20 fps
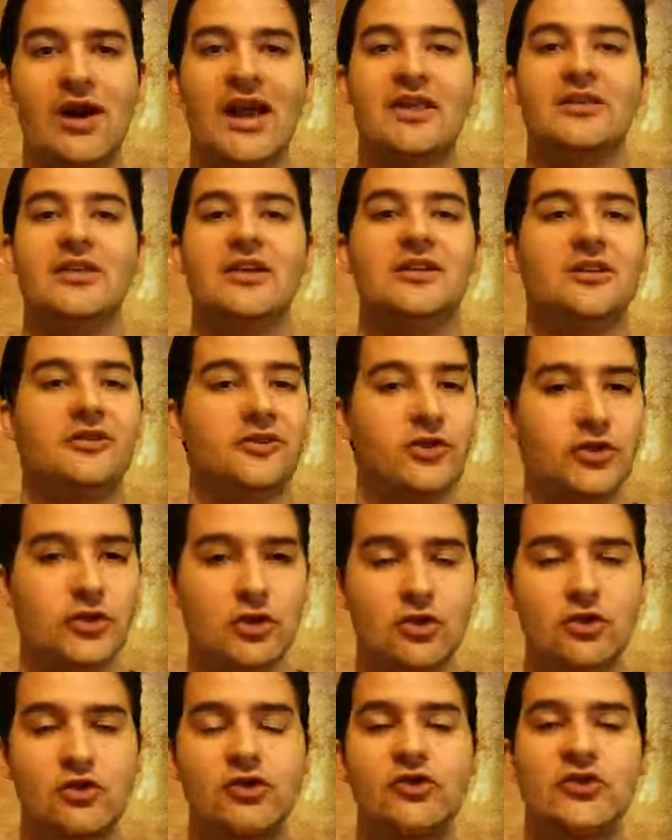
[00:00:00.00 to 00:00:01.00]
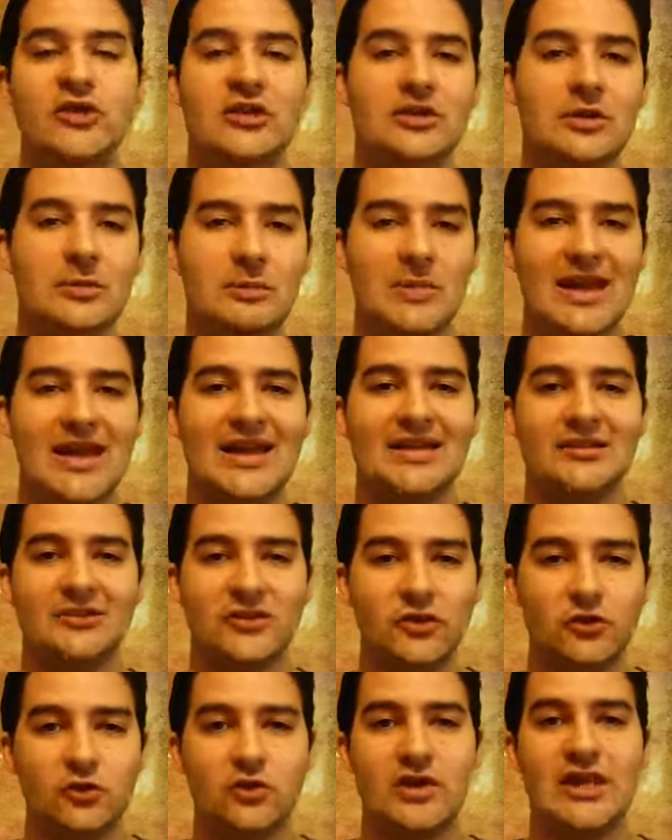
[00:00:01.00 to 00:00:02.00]
and that is used in the
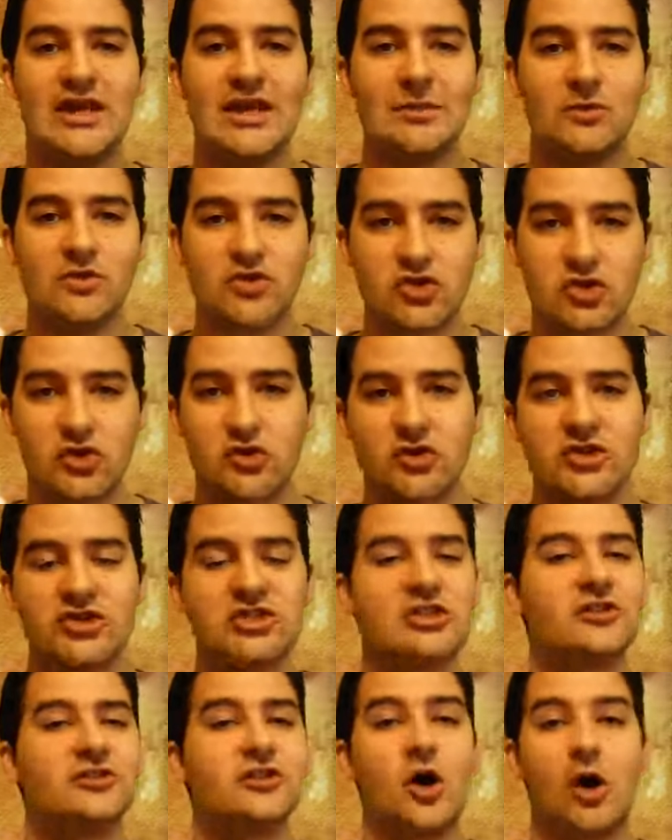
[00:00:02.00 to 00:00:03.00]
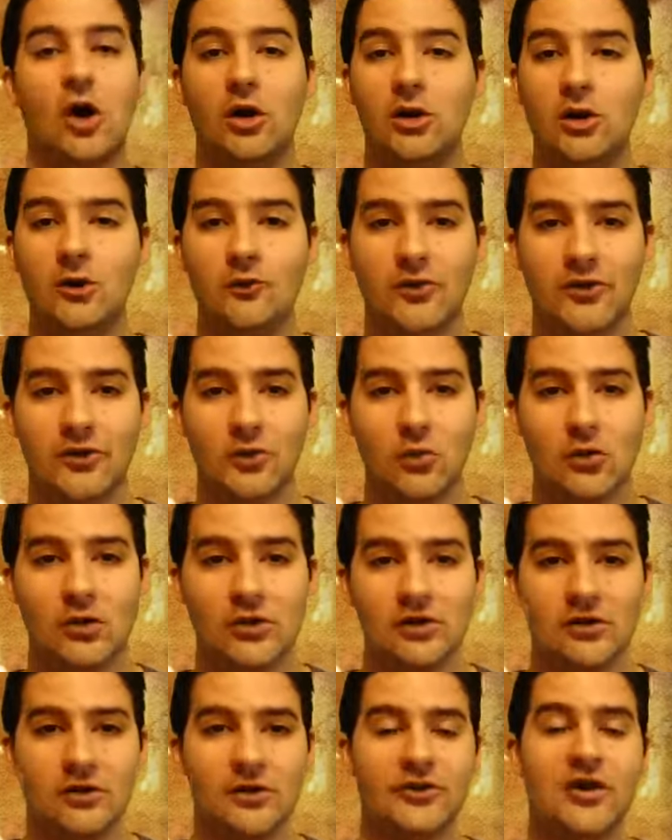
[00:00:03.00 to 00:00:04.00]
mainstream churches all over the
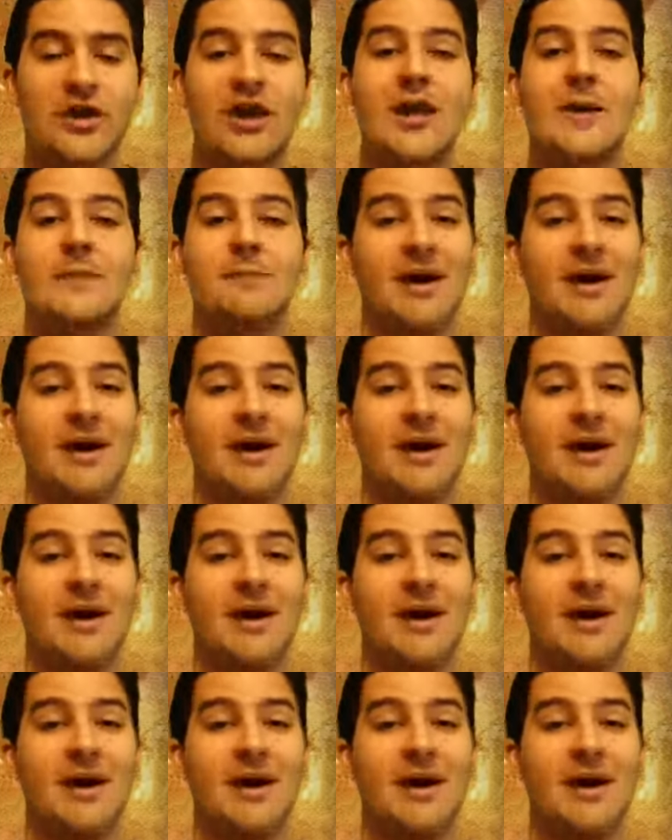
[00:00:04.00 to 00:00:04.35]
world